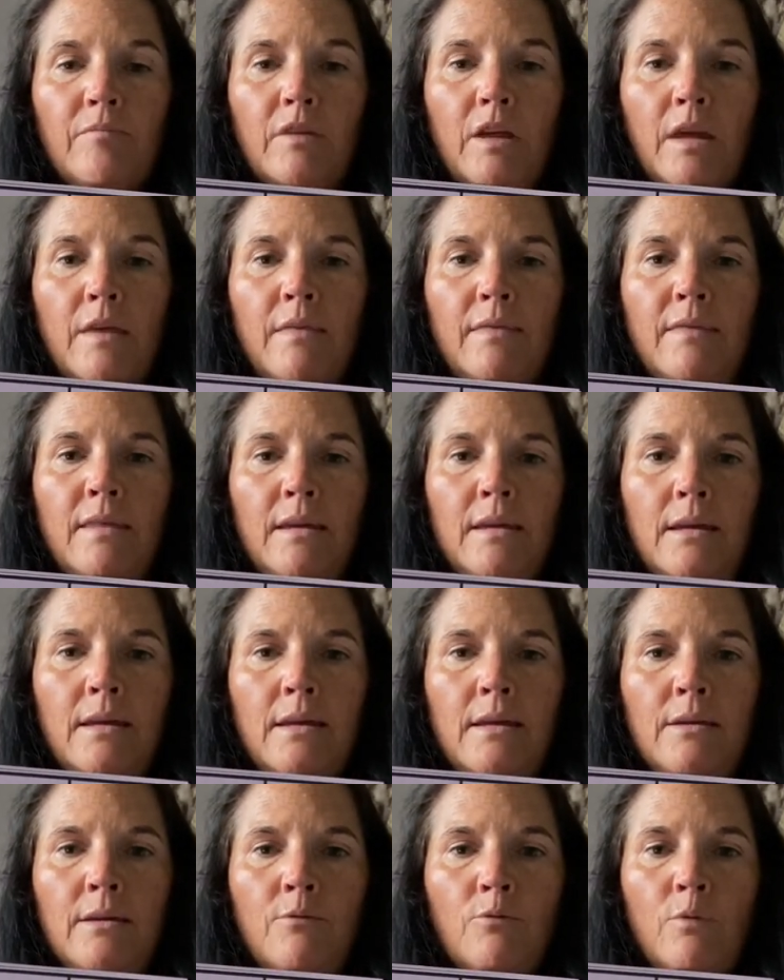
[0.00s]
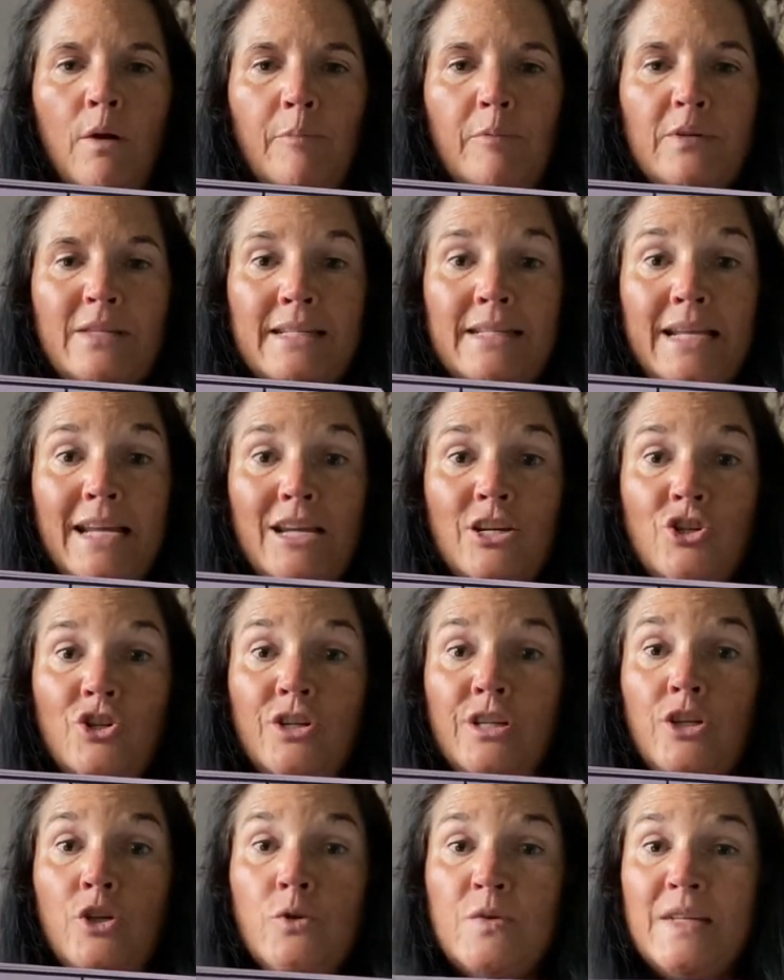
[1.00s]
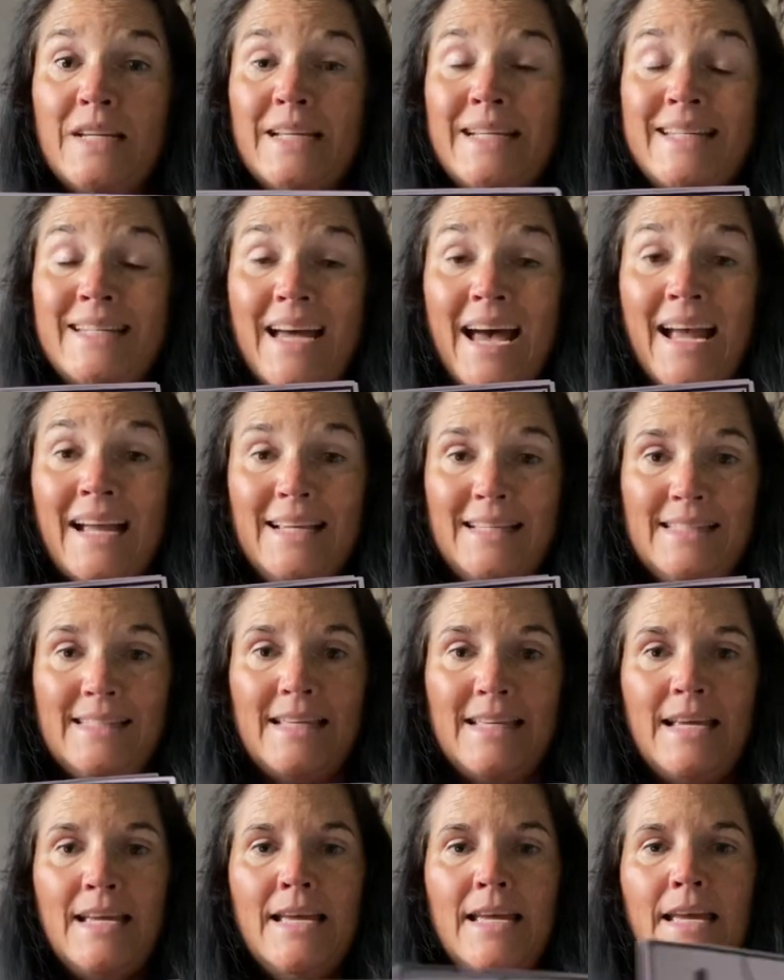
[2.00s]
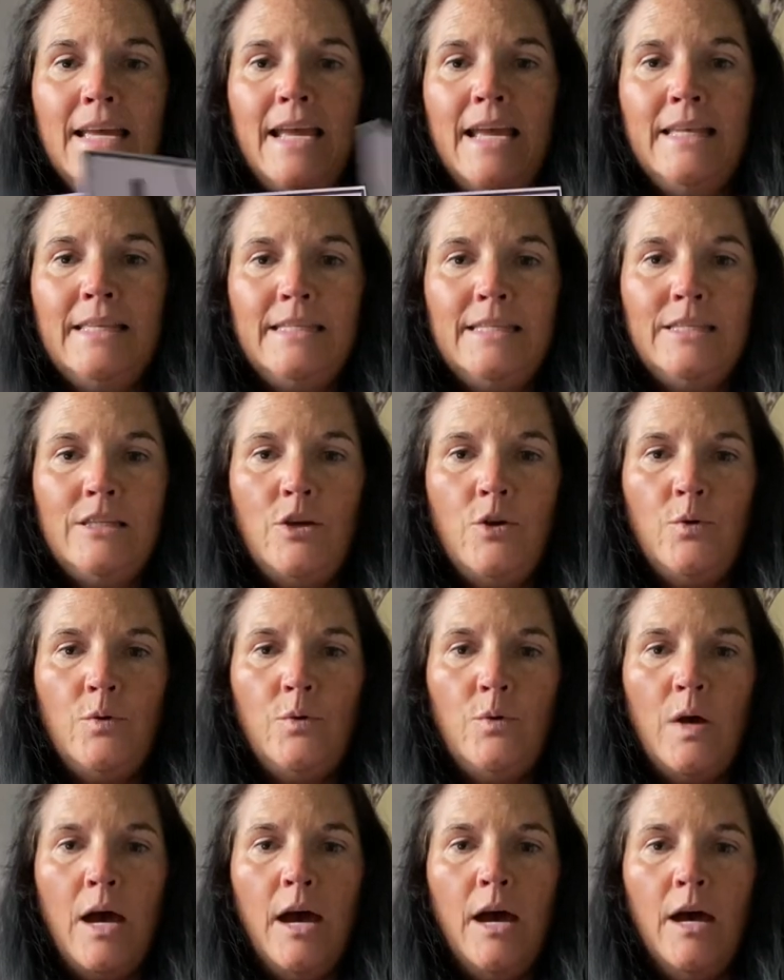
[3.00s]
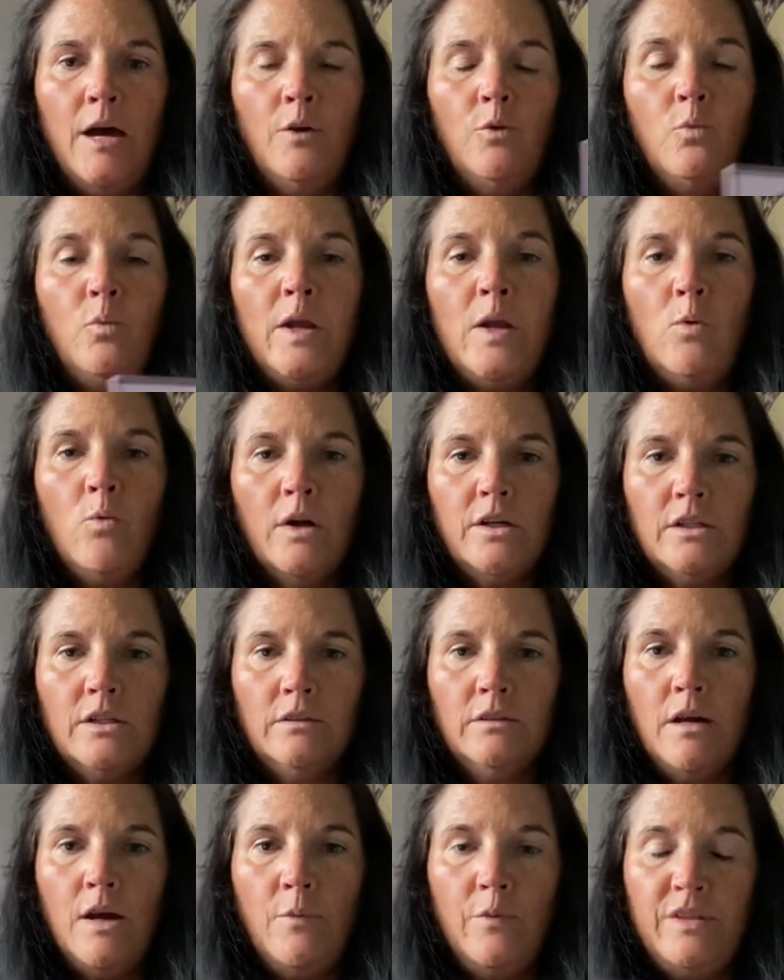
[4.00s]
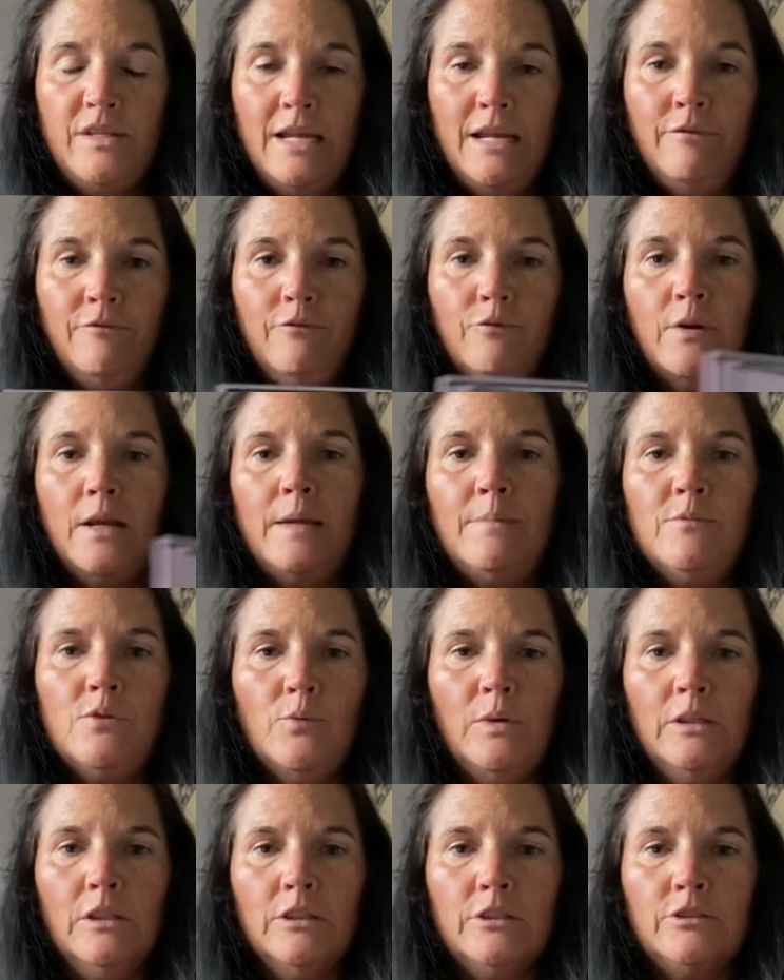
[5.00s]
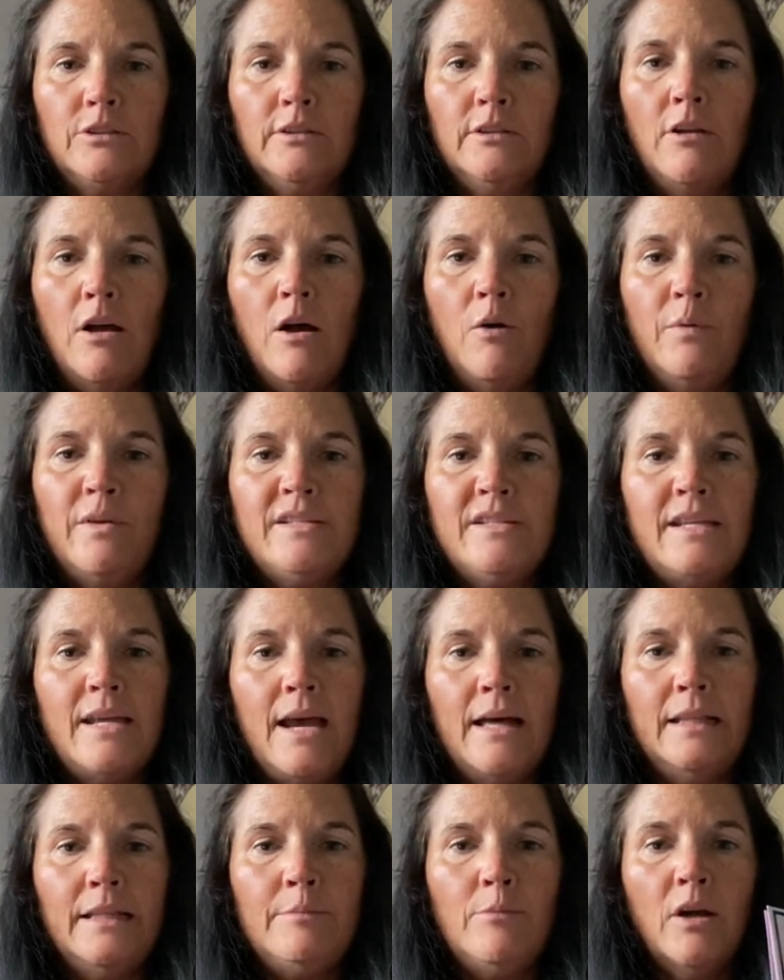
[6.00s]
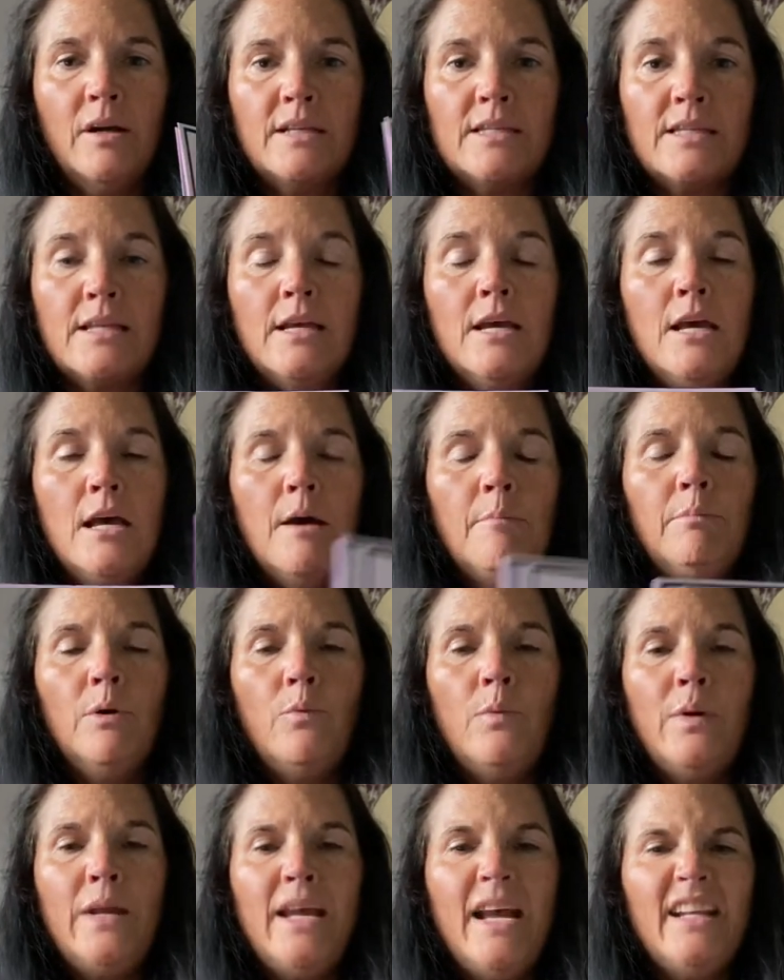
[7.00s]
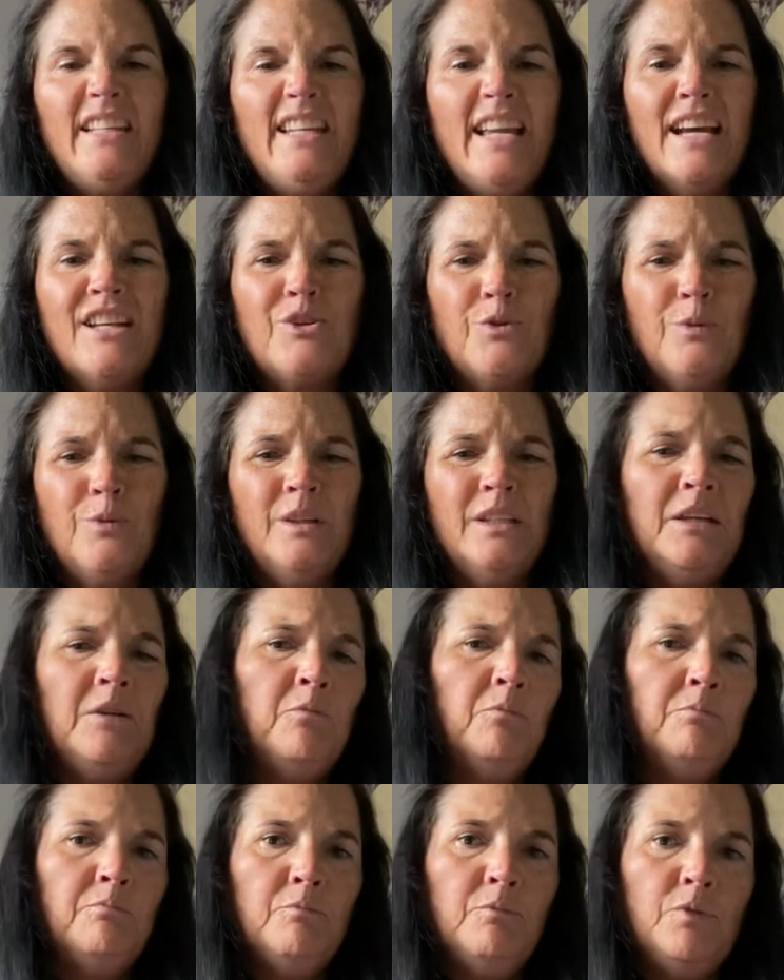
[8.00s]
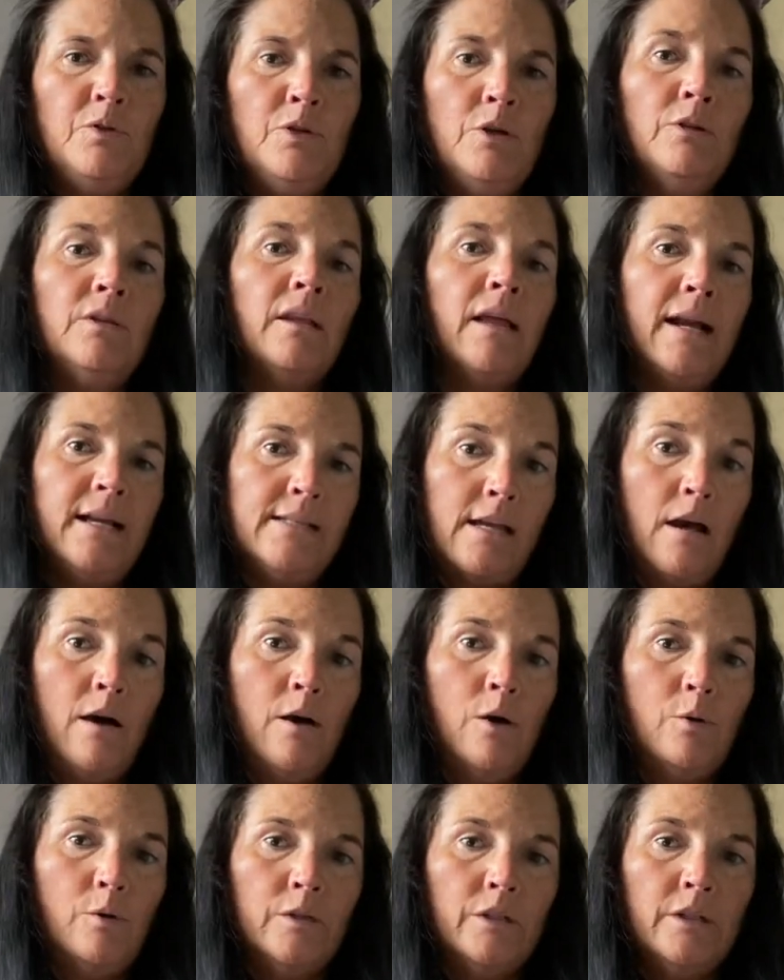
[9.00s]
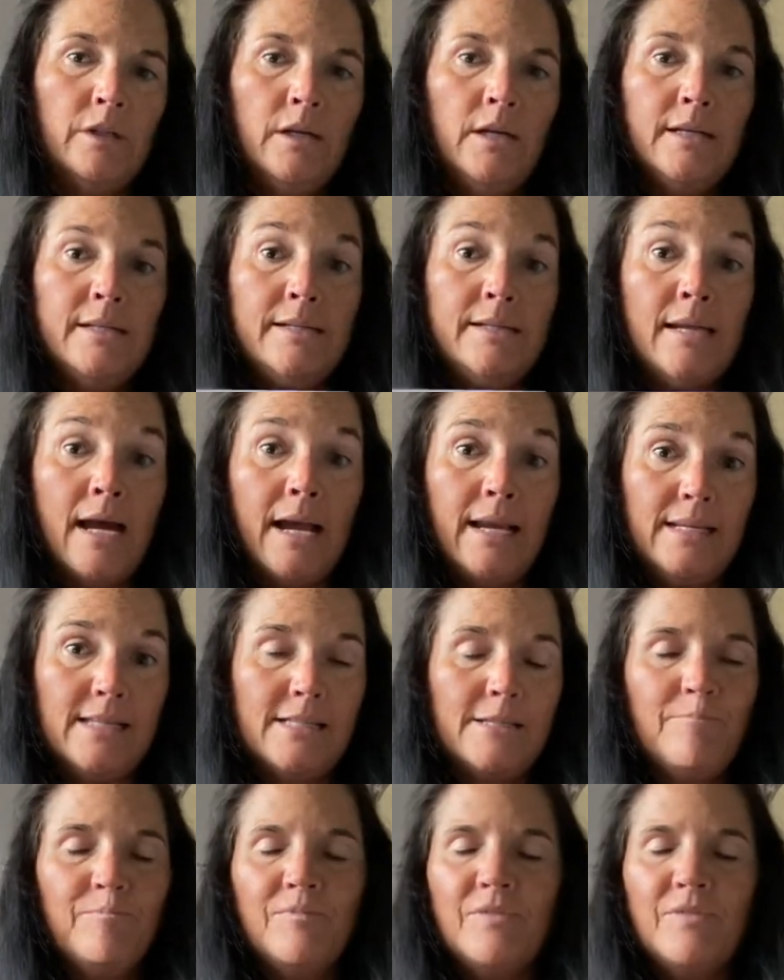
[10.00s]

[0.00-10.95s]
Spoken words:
the representation using dice. And so we worked a lot with 10 frames. We looked a lot with tally marks, but we had yet to really utilize our dice.